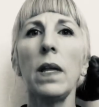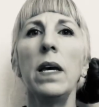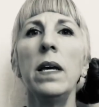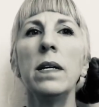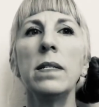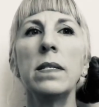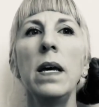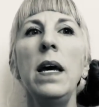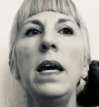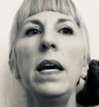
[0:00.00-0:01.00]
is
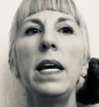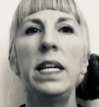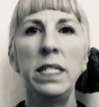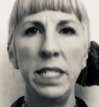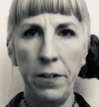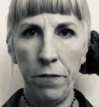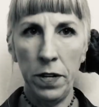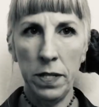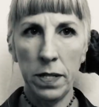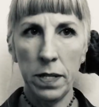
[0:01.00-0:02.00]

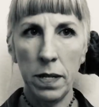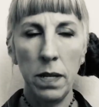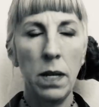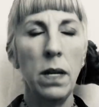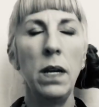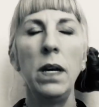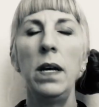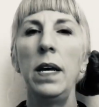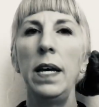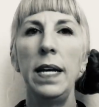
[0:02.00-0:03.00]
indifference,
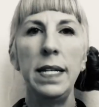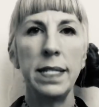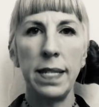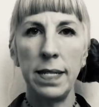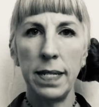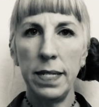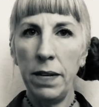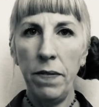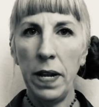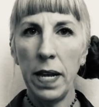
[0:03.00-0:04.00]

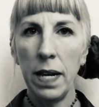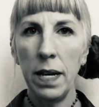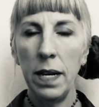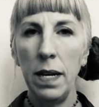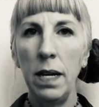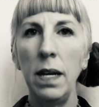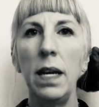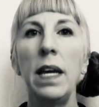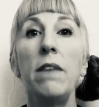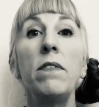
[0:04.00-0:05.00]
insensitivity,
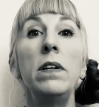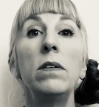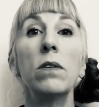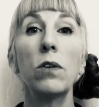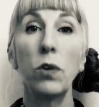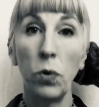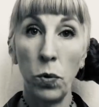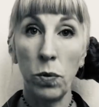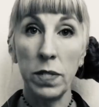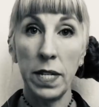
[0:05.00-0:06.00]
even
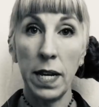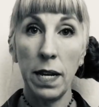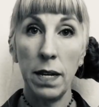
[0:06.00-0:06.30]
cruelty.